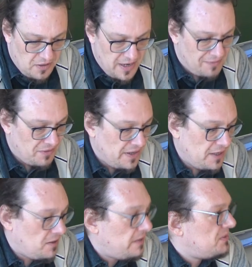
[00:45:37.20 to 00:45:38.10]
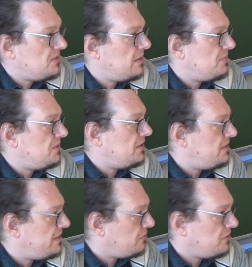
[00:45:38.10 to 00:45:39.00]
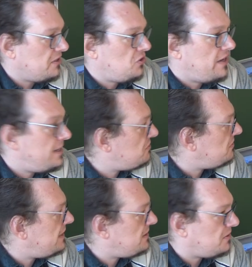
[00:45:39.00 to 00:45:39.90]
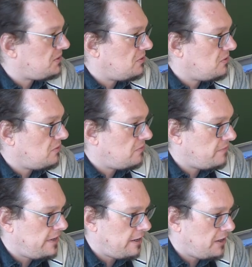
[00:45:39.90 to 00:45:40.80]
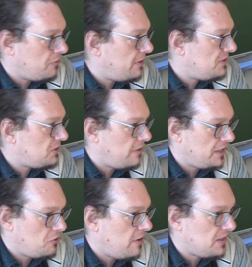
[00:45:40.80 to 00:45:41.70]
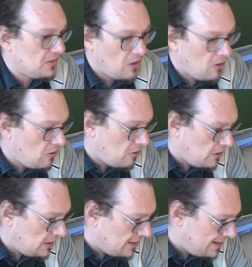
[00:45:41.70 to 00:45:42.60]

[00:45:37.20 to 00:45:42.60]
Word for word: The other thing that limits them is that they don't exchange the data. So where CrowdStrike tracks all